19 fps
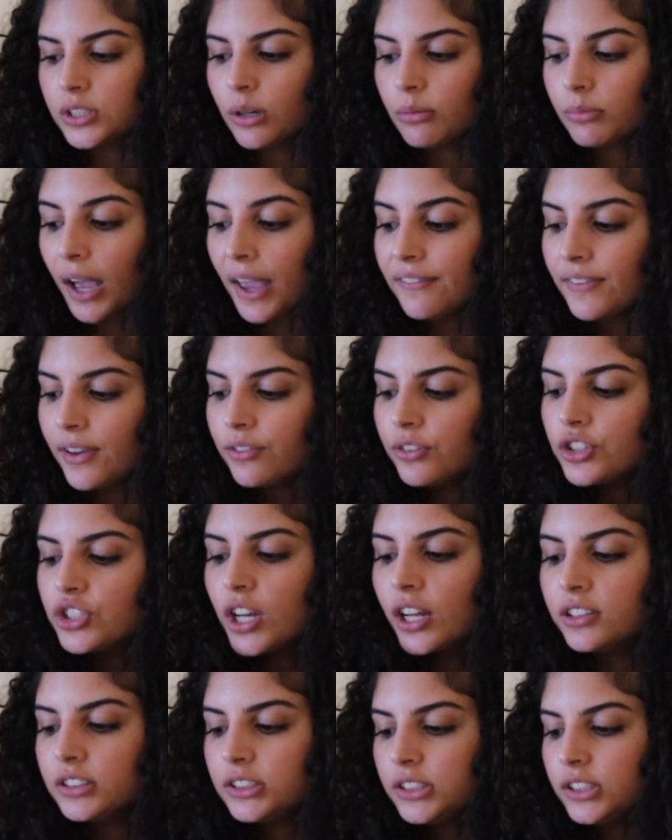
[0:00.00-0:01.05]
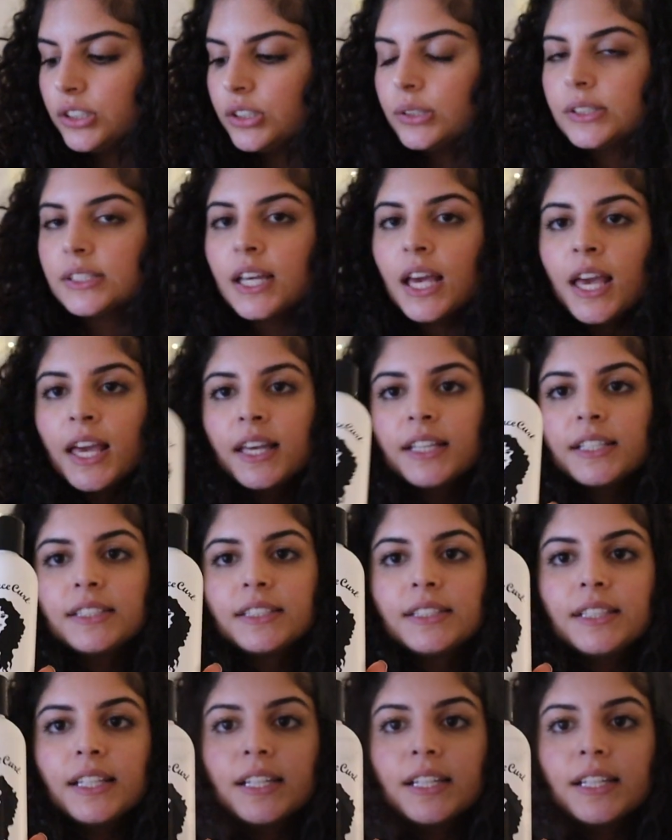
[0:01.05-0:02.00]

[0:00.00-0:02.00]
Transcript: So my favorite gel to use is